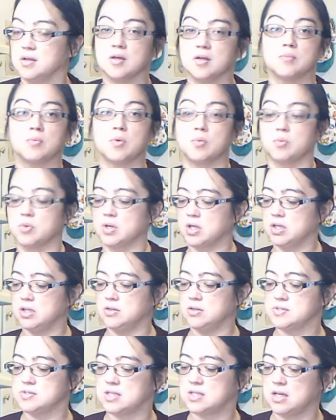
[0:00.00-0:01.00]
But we're going to
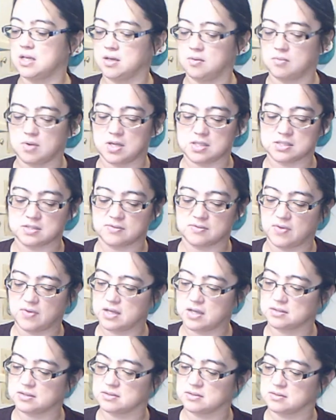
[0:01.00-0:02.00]
use it anyways. In fact,
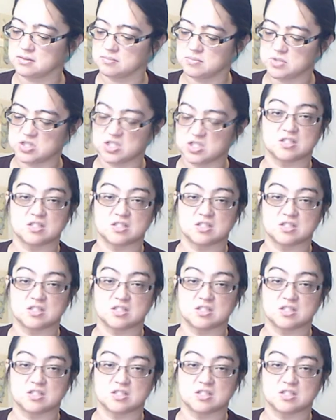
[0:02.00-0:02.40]
let me just